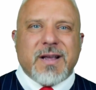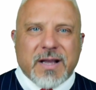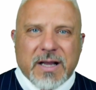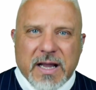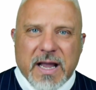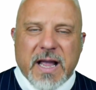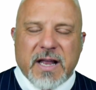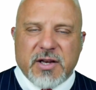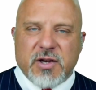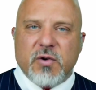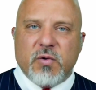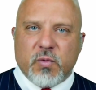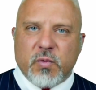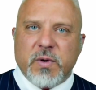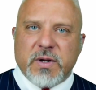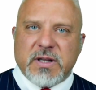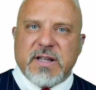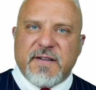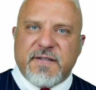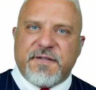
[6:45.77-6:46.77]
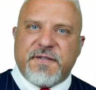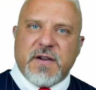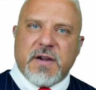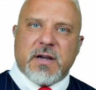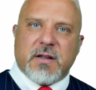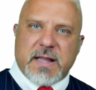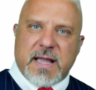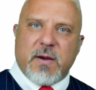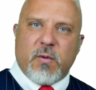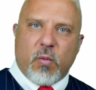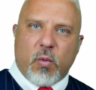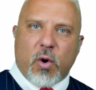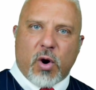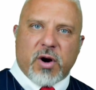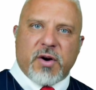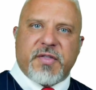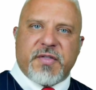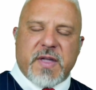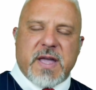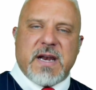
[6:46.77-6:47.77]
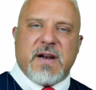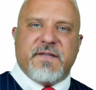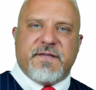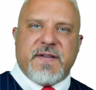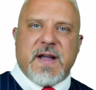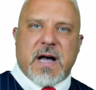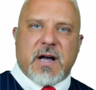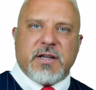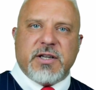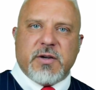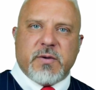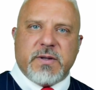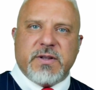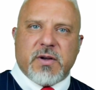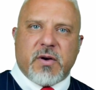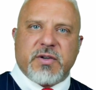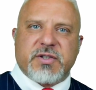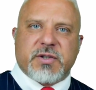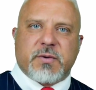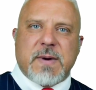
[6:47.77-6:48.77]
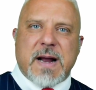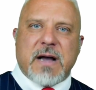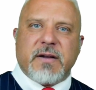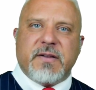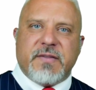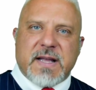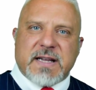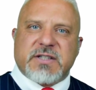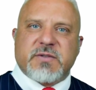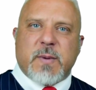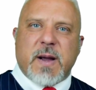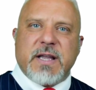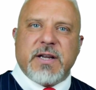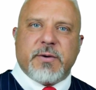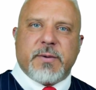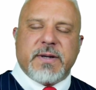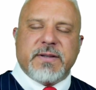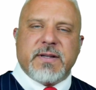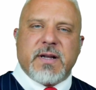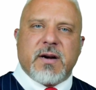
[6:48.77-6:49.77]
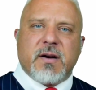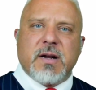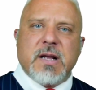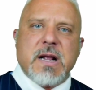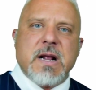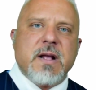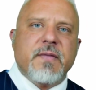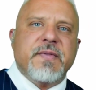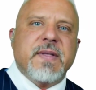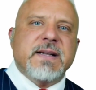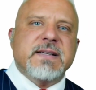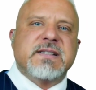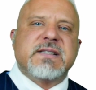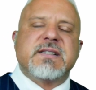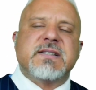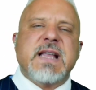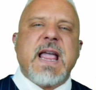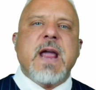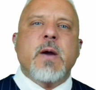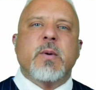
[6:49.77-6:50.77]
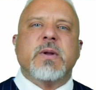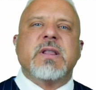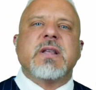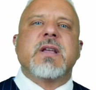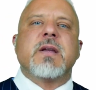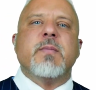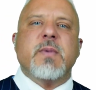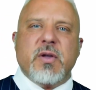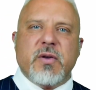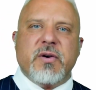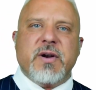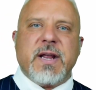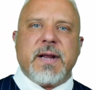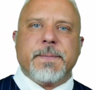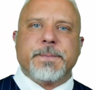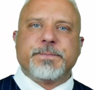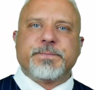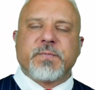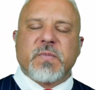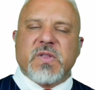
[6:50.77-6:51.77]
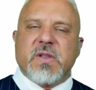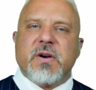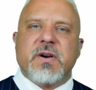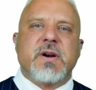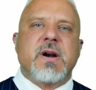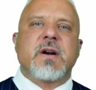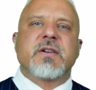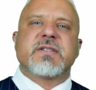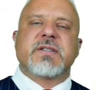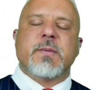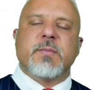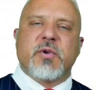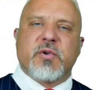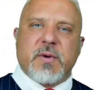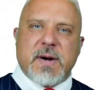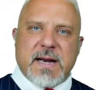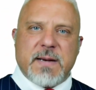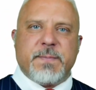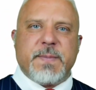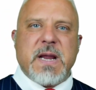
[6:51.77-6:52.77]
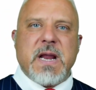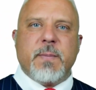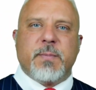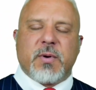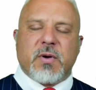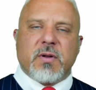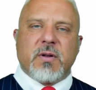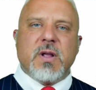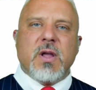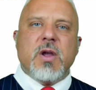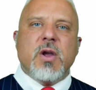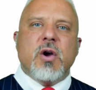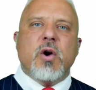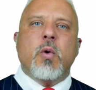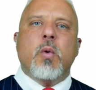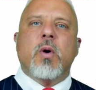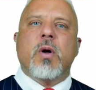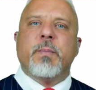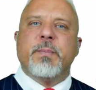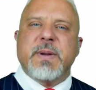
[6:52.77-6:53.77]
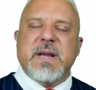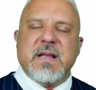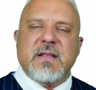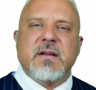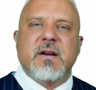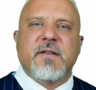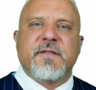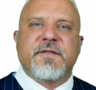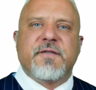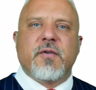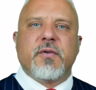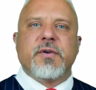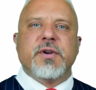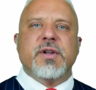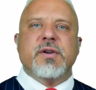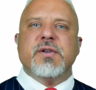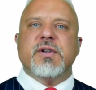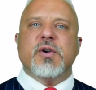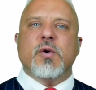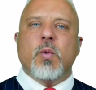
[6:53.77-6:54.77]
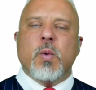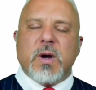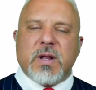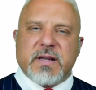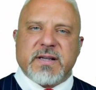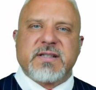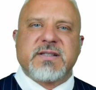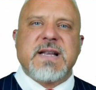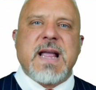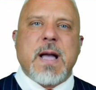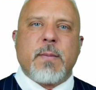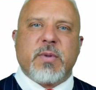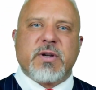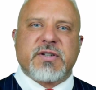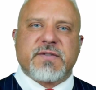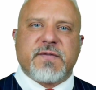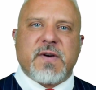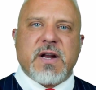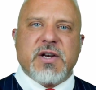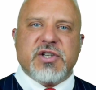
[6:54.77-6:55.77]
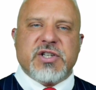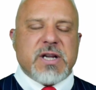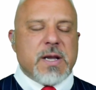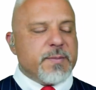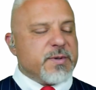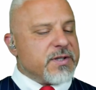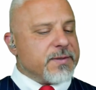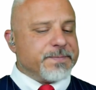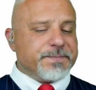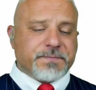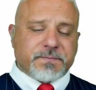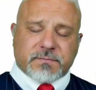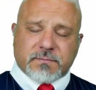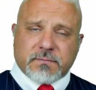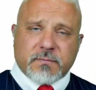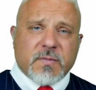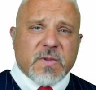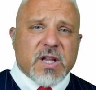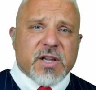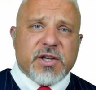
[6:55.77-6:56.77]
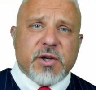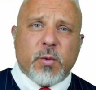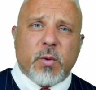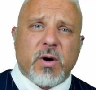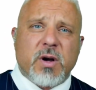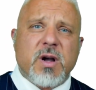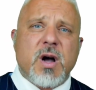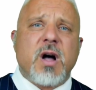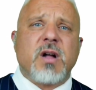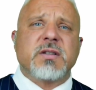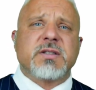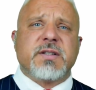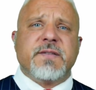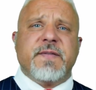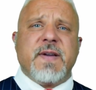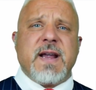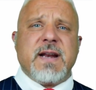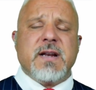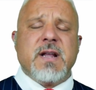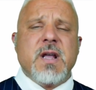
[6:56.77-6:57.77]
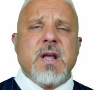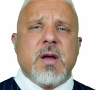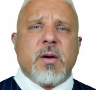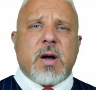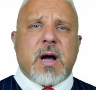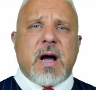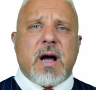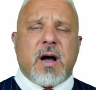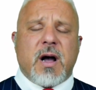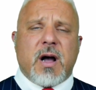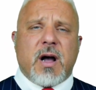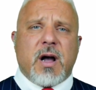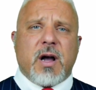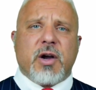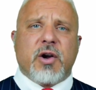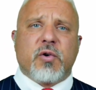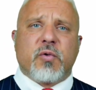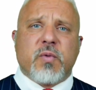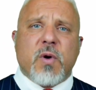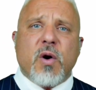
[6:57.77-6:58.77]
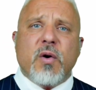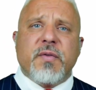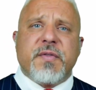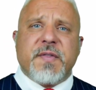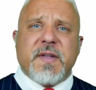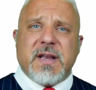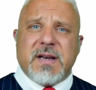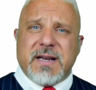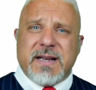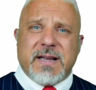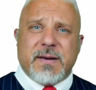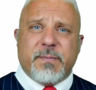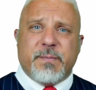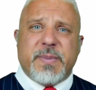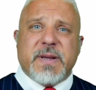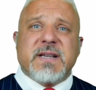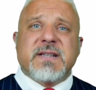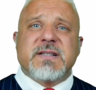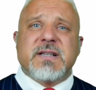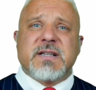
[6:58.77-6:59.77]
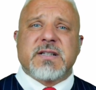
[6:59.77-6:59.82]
and you really feel a worth and a value in those around, and that's why you're in there, then stay with the community. There are some great people who will be there for you. You will establish friendships. You will cultivate a growth in business